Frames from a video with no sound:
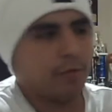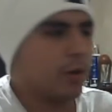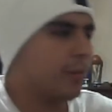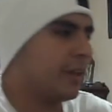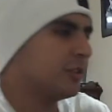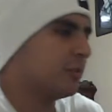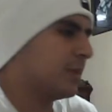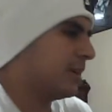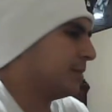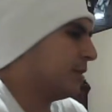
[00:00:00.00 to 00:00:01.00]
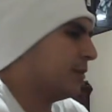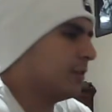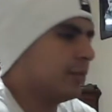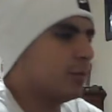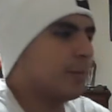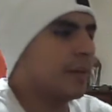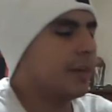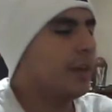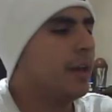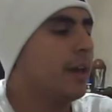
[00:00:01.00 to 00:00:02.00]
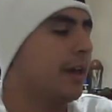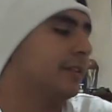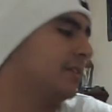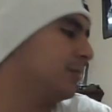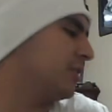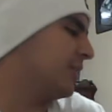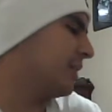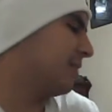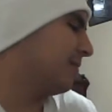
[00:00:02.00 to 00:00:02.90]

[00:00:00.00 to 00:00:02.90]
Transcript: Rugged Man's just by himself on this one man. It seems like